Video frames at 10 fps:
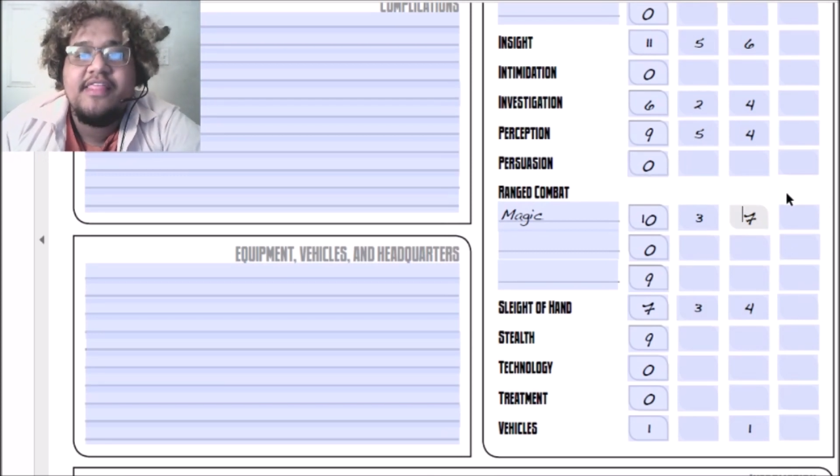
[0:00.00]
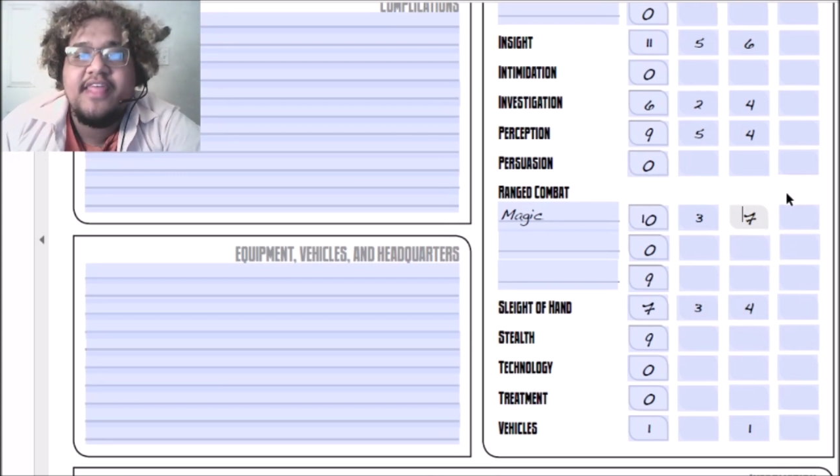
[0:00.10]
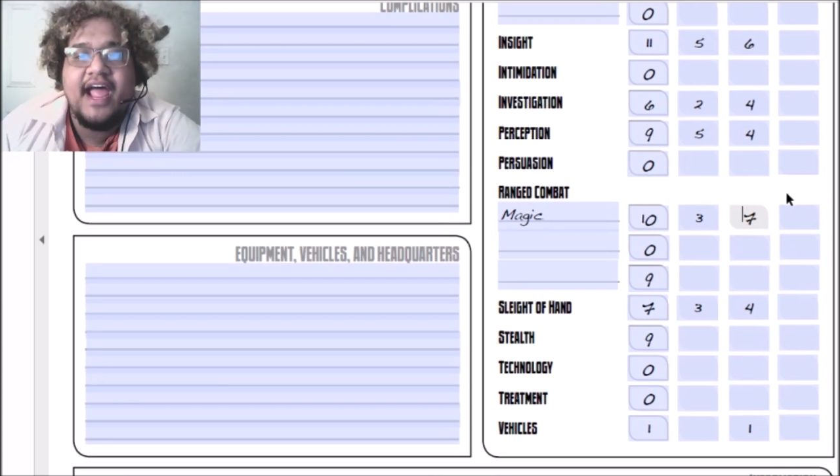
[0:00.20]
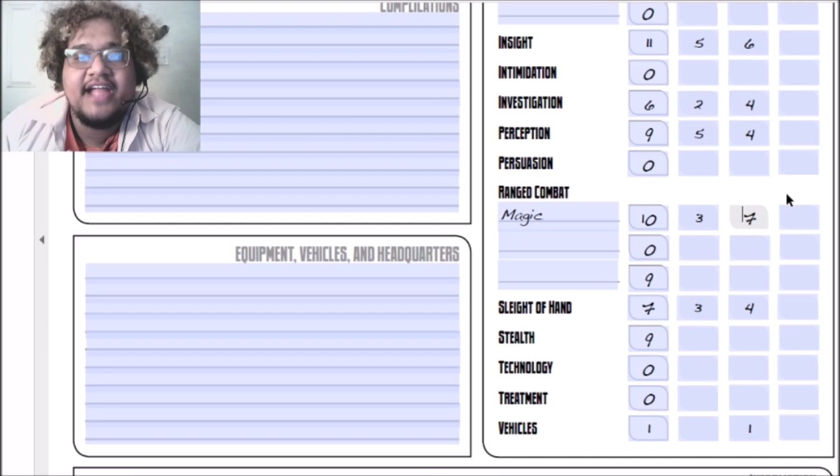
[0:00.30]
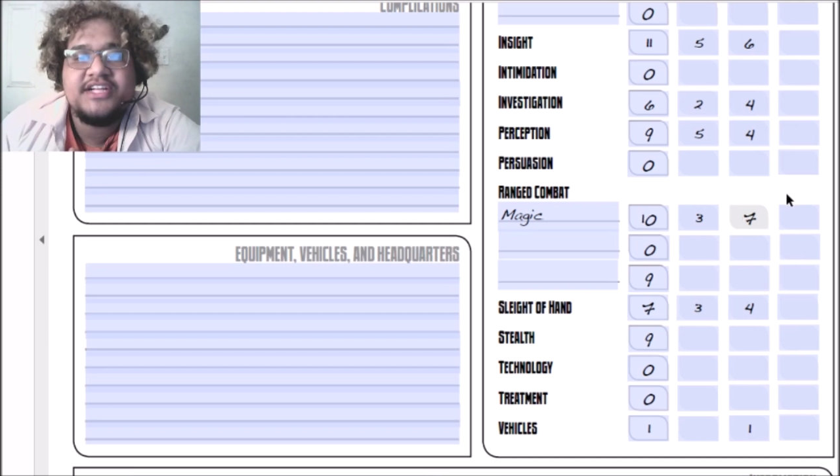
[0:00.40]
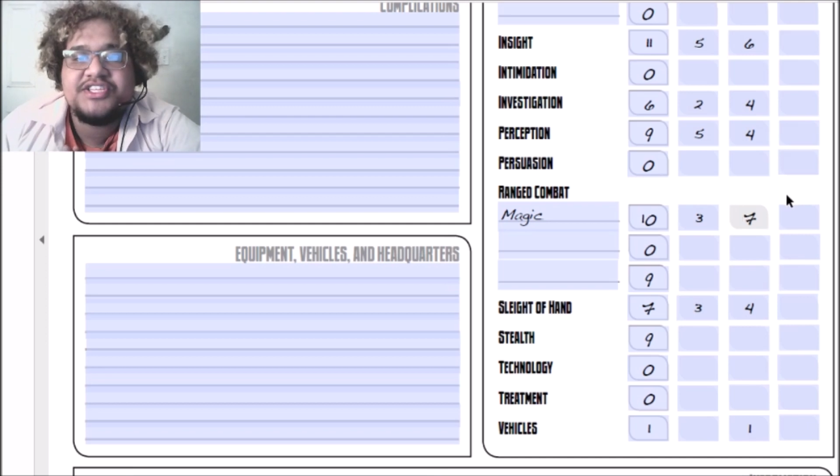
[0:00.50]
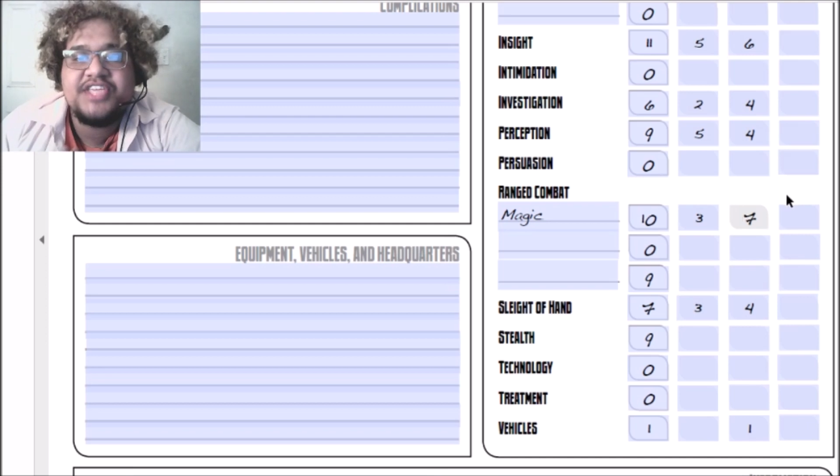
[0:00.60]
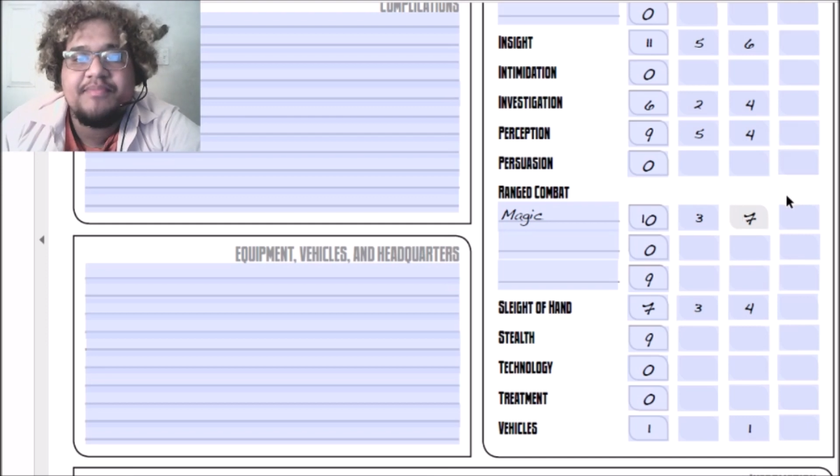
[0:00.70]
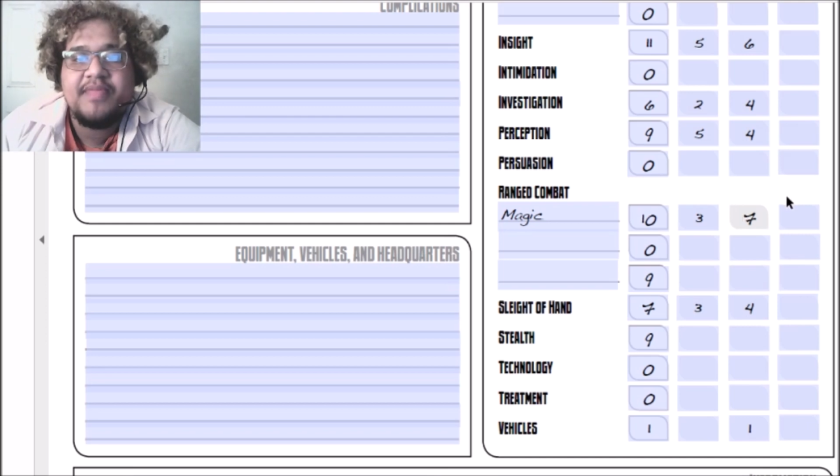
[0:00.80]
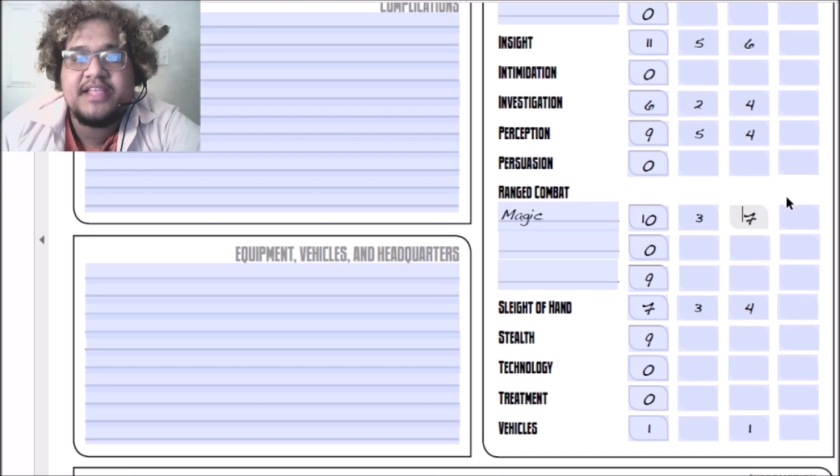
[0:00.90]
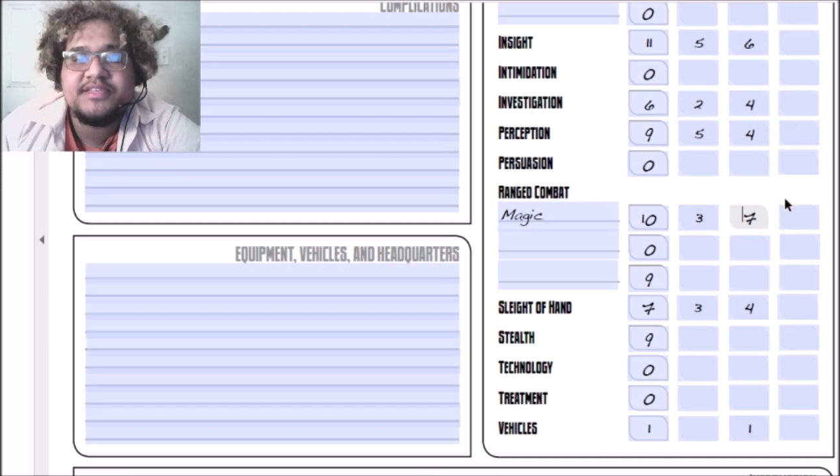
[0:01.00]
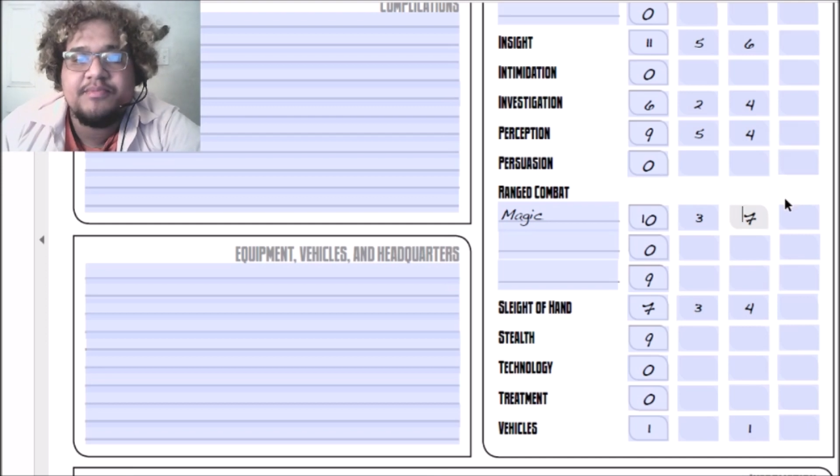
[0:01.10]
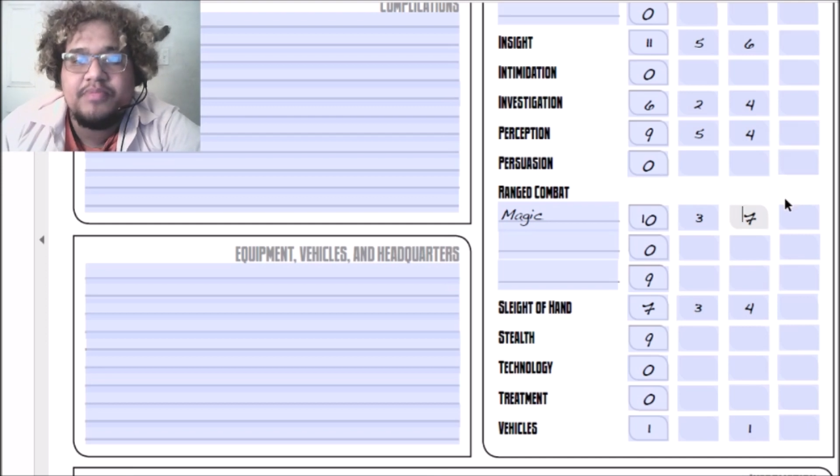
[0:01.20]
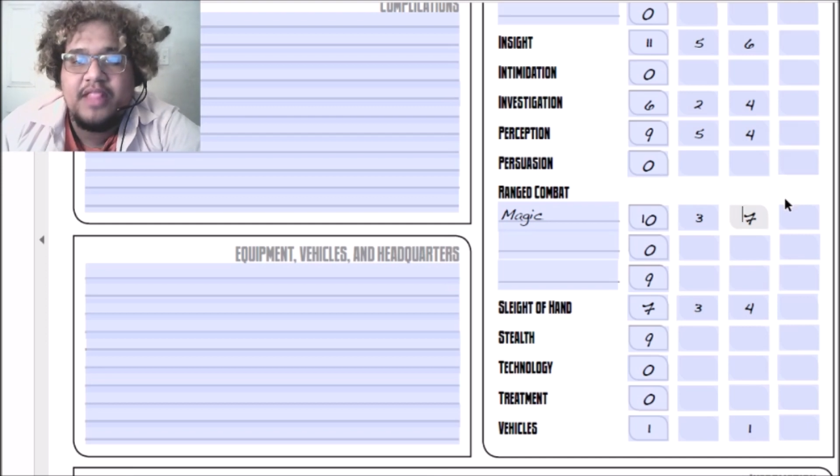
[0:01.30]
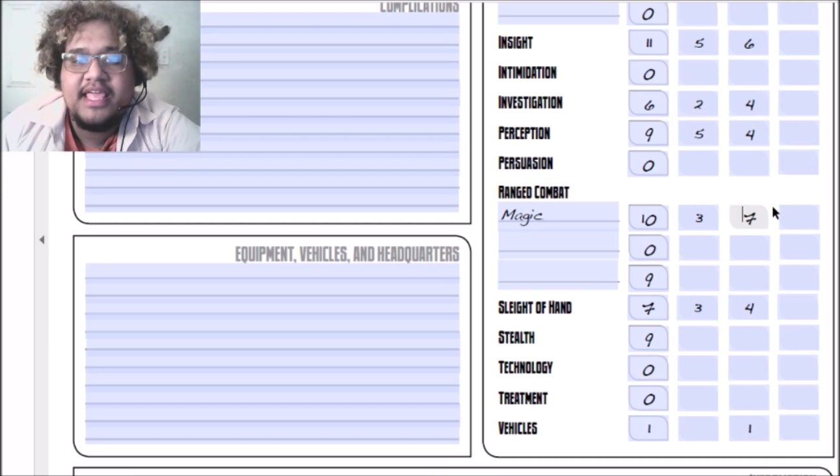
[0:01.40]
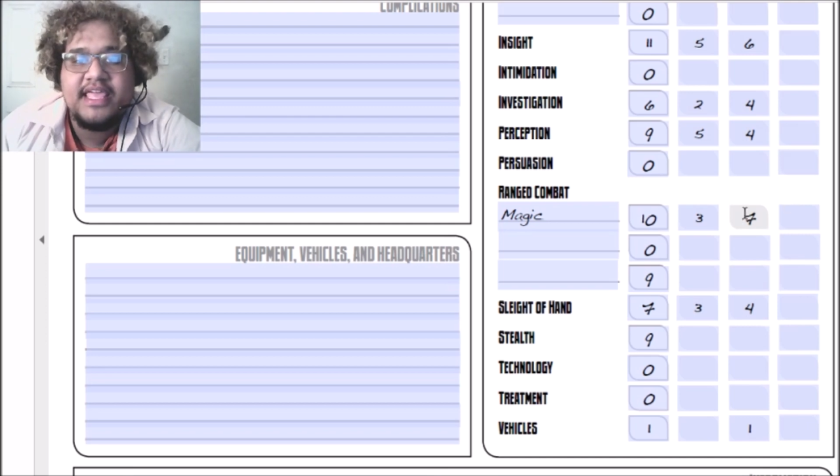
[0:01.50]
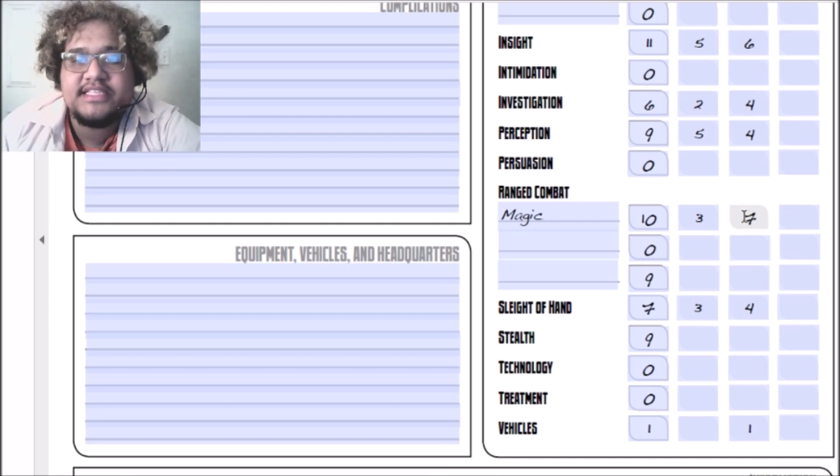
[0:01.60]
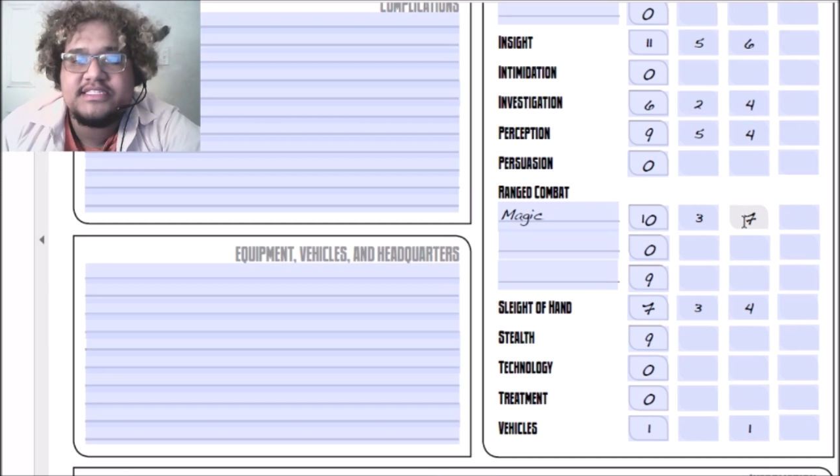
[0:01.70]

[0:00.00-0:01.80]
that I just kept that as a blanket.